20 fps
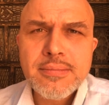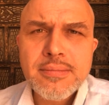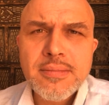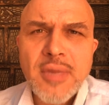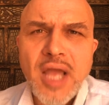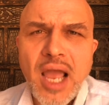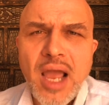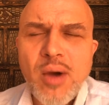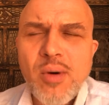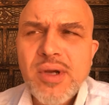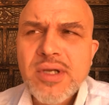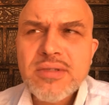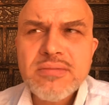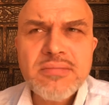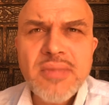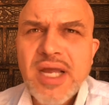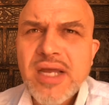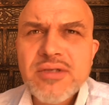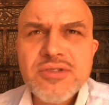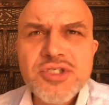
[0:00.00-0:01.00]
How are
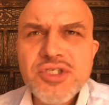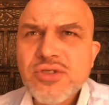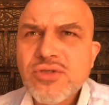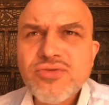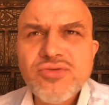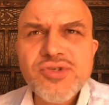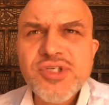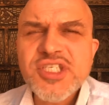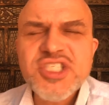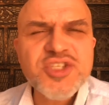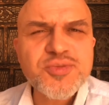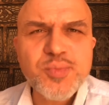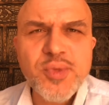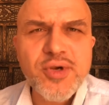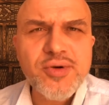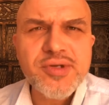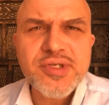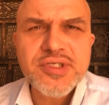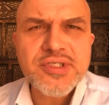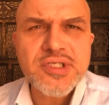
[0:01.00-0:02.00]
our children
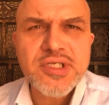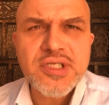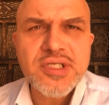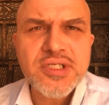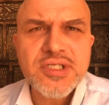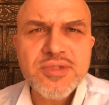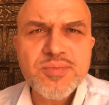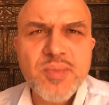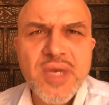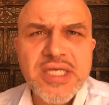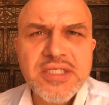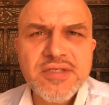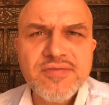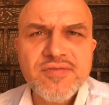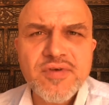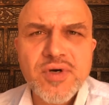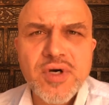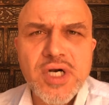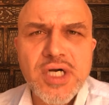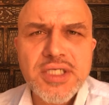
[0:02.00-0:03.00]
experiencing this massive
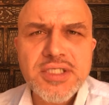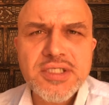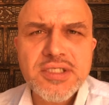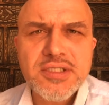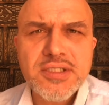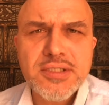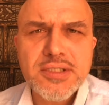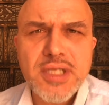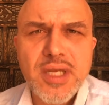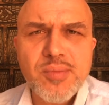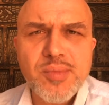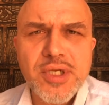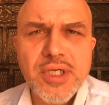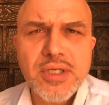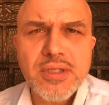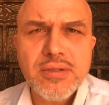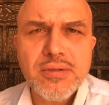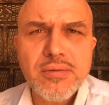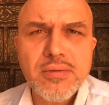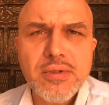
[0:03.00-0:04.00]
crisis that's happening in
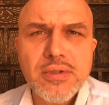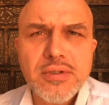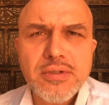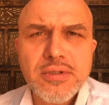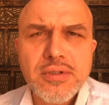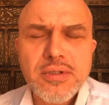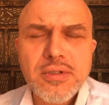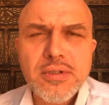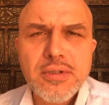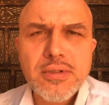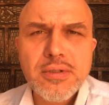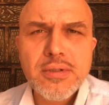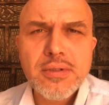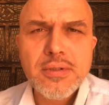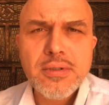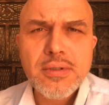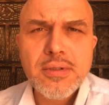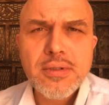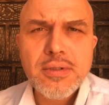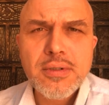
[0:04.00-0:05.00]
the world?
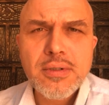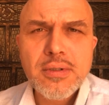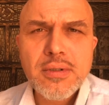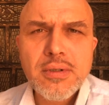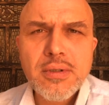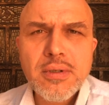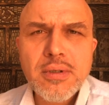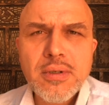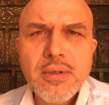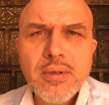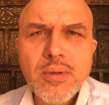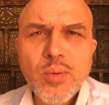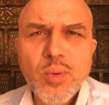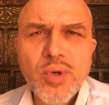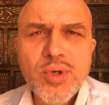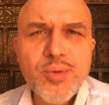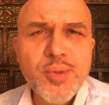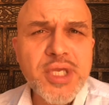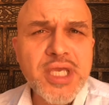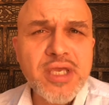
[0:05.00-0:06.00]
What
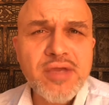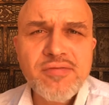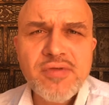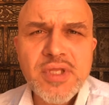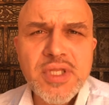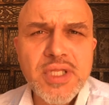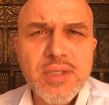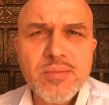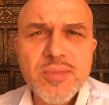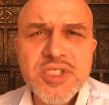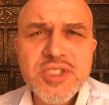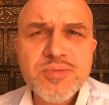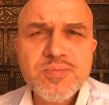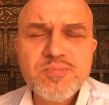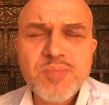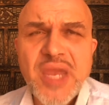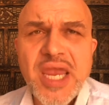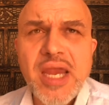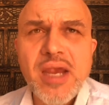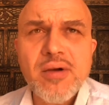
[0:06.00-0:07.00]
are we giving them as
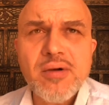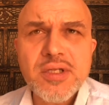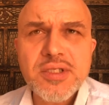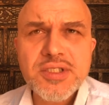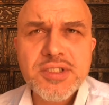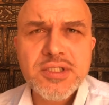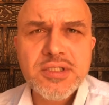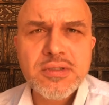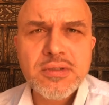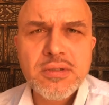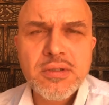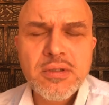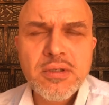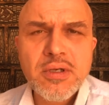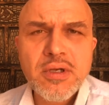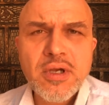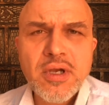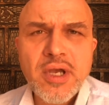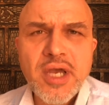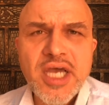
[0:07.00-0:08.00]
parents,
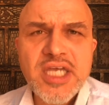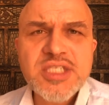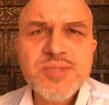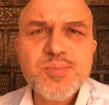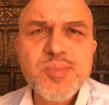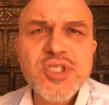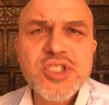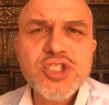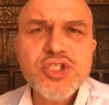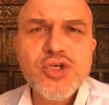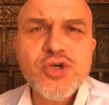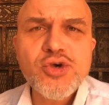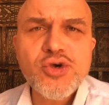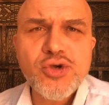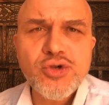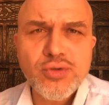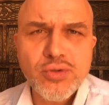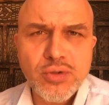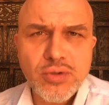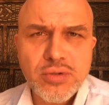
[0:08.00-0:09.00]
as
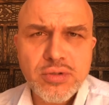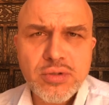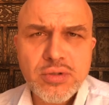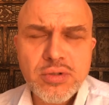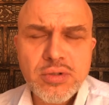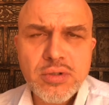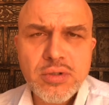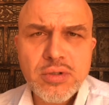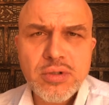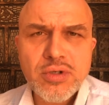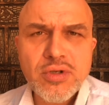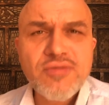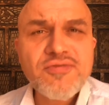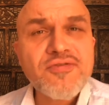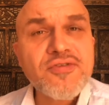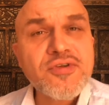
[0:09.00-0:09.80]
paternal, not